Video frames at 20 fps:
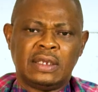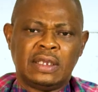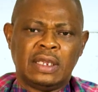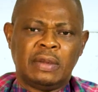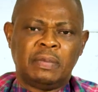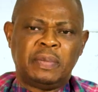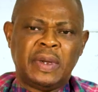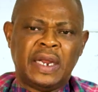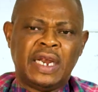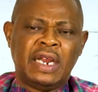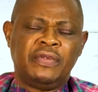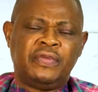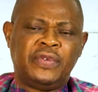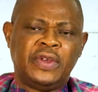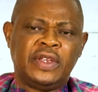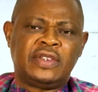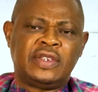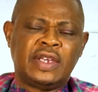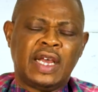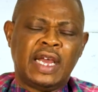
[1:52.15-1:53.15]
The
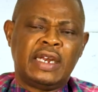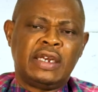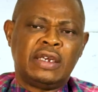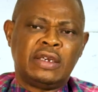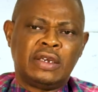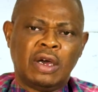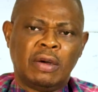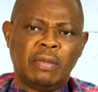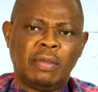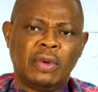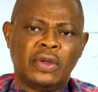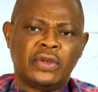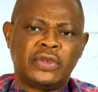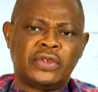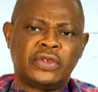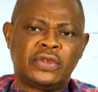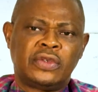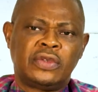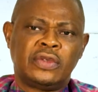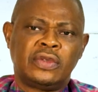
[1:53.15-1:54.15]
benefits are
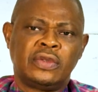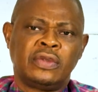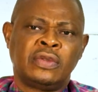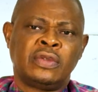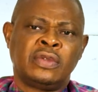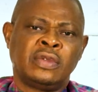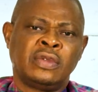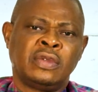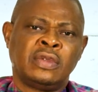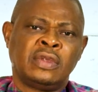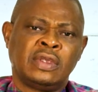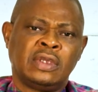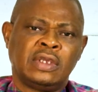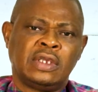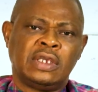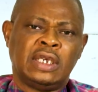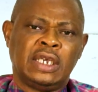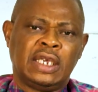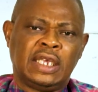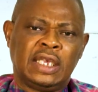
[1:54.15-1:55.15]
enormous.
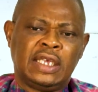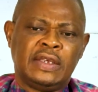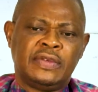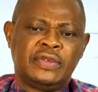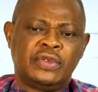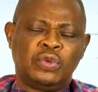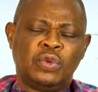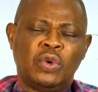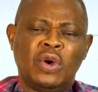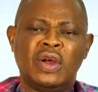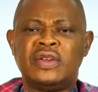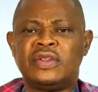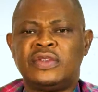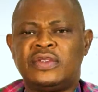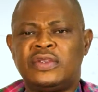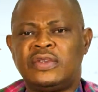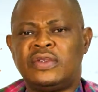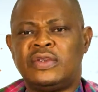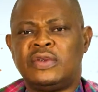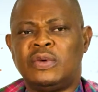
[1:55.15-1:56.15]
It gives
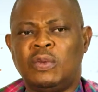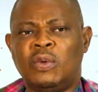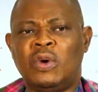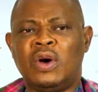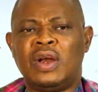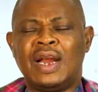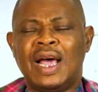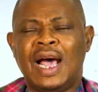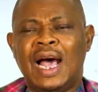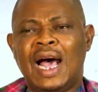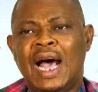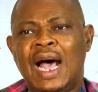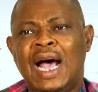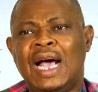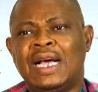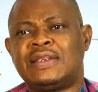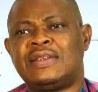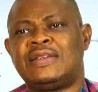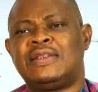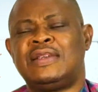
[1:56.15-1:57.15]
one
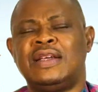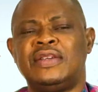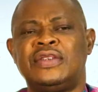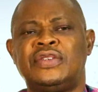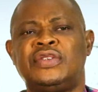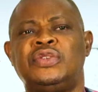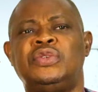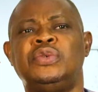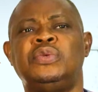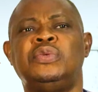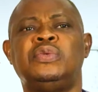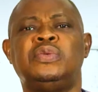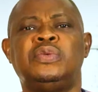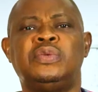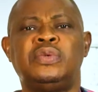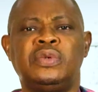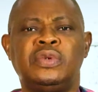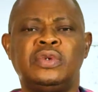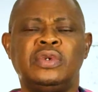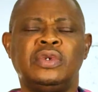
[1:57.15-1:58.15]
access to
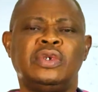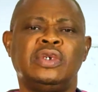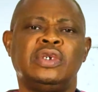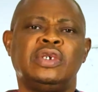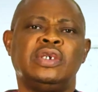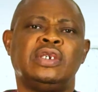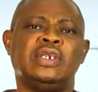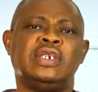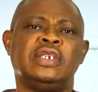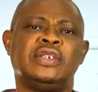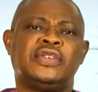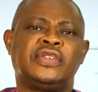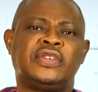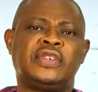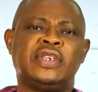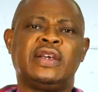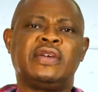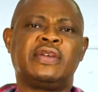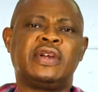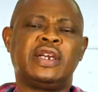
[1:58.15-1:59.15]
the
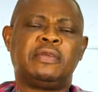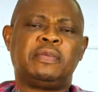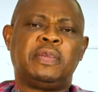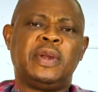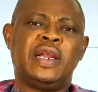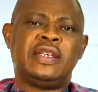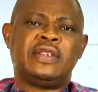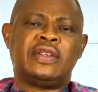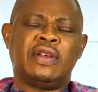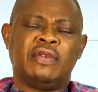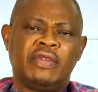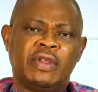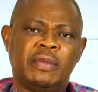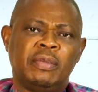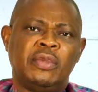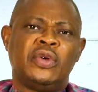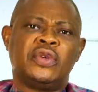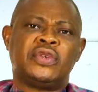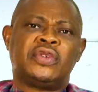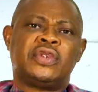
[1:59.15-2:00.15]
secret place of the
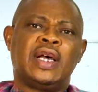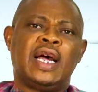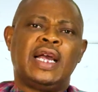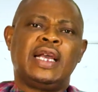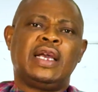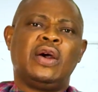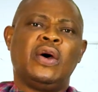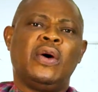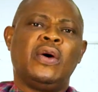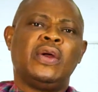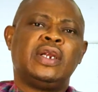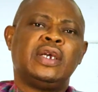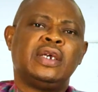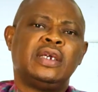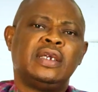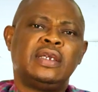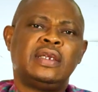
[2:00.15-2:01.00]
Most High God.